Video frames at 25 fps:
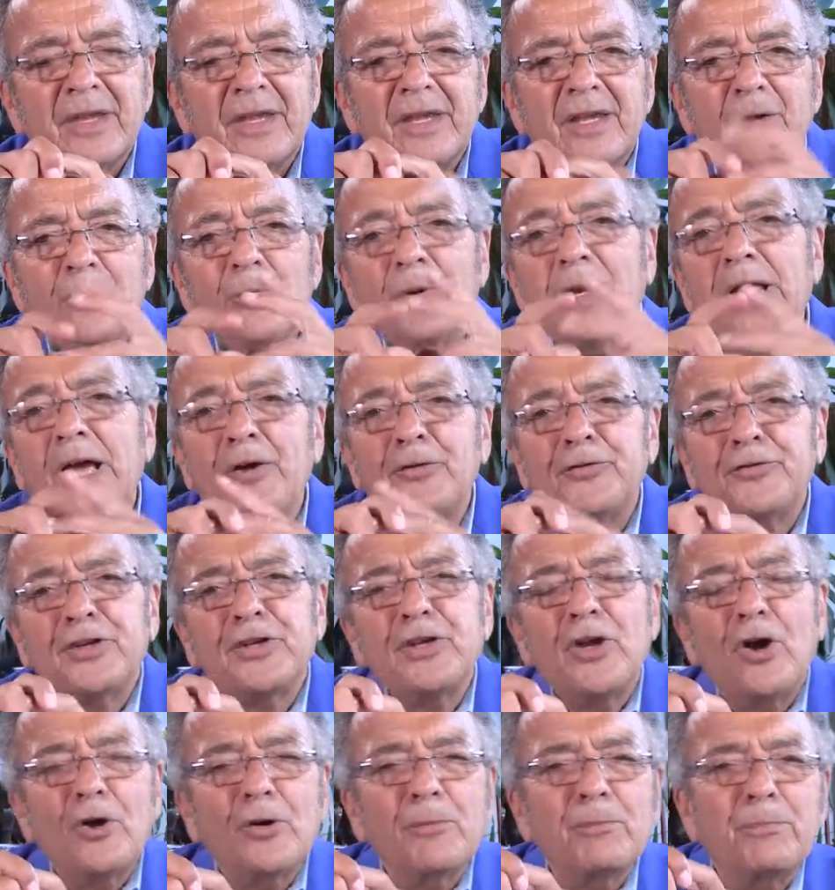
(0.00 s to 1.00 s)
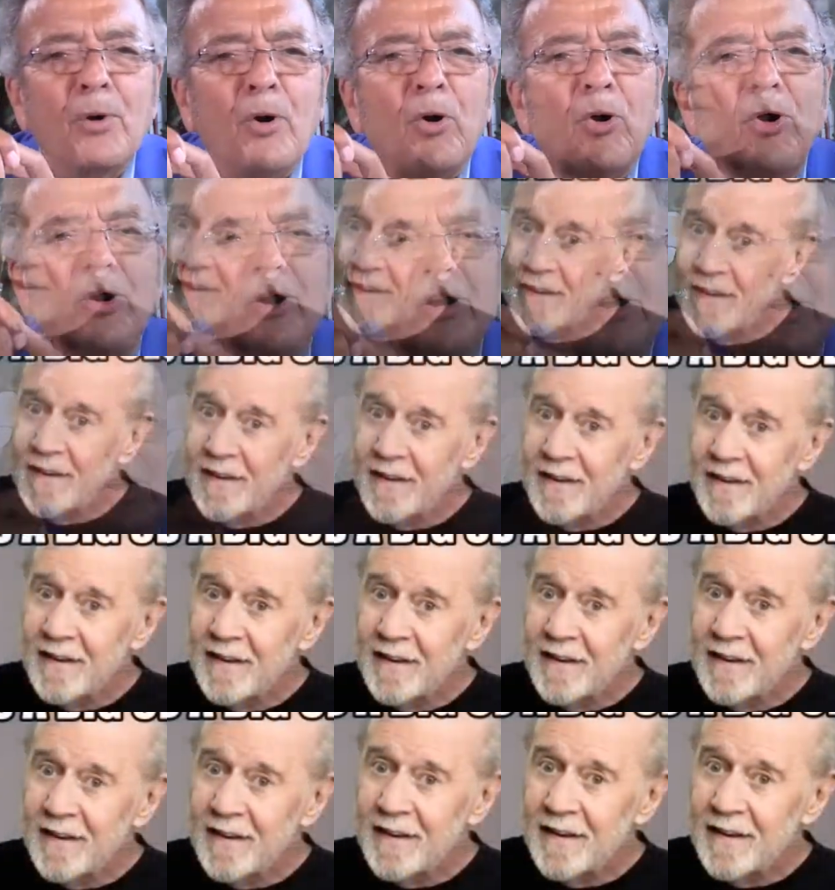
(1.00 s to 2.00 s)
When I was a young boy,
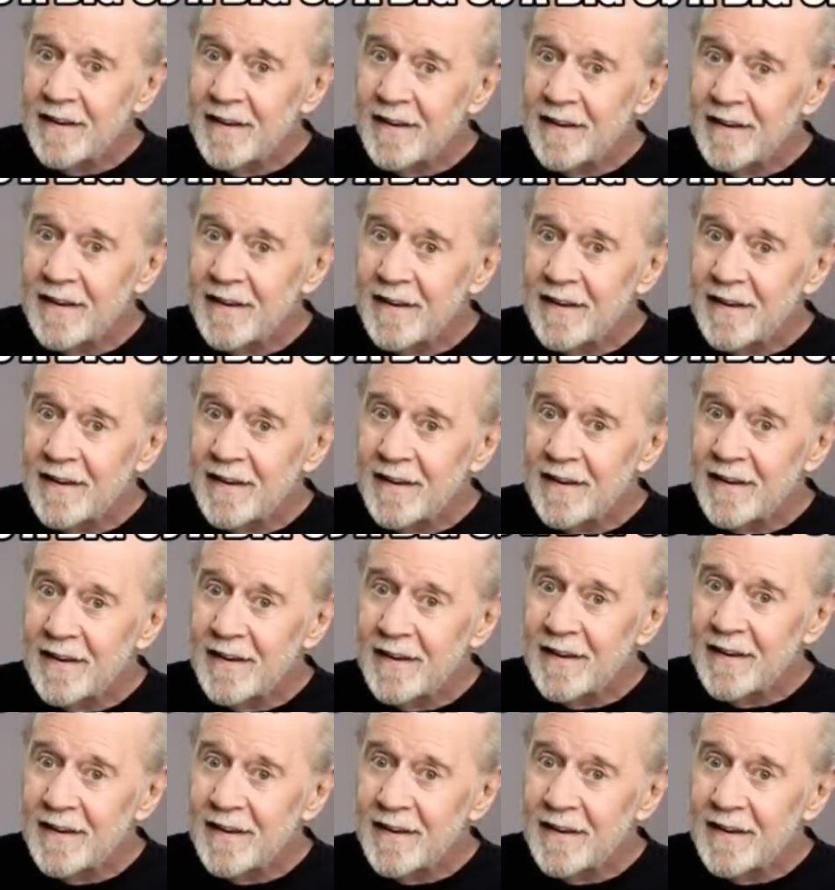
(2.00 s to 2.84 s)
they had